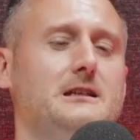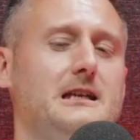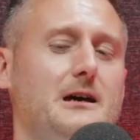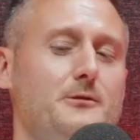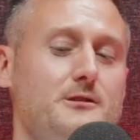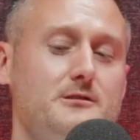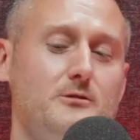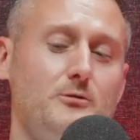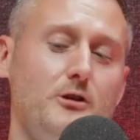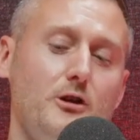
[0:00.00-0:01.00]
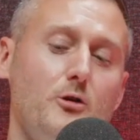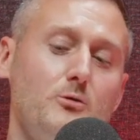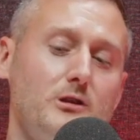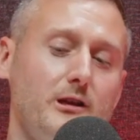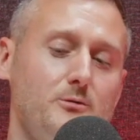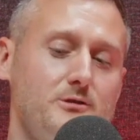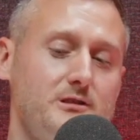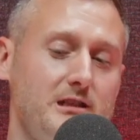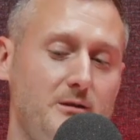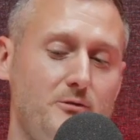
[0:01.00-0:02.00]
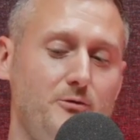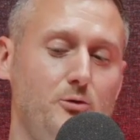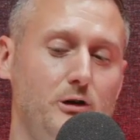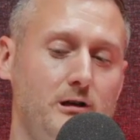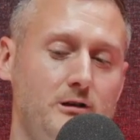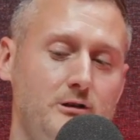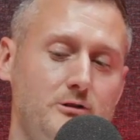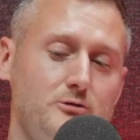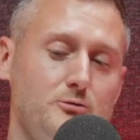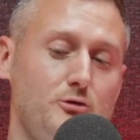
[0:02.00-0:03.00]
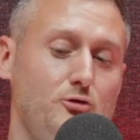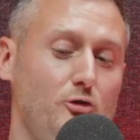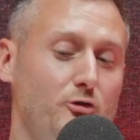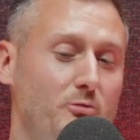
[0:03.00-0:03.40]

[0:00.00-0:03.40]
I was in Alton Towers the day before. So we drove